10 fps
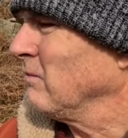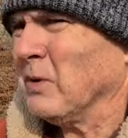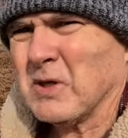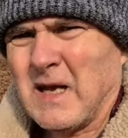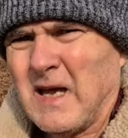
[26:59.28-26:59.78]

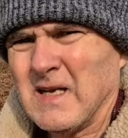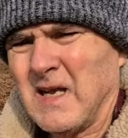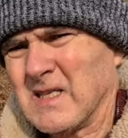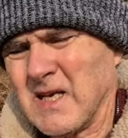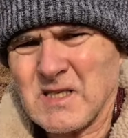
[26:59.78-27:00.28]
But it
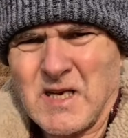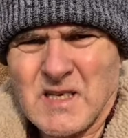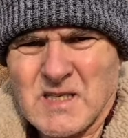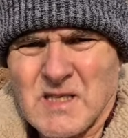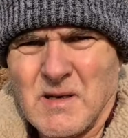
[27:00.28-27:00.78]
it's, it's,
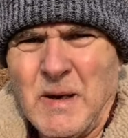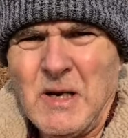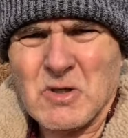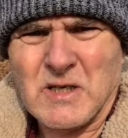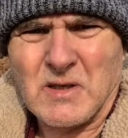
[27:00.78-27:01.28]
it's to me it
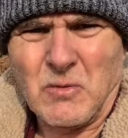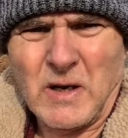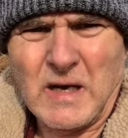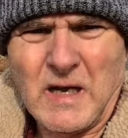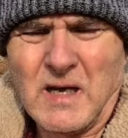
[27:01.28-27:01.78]
looks like the
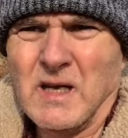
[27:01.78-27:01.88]
Royal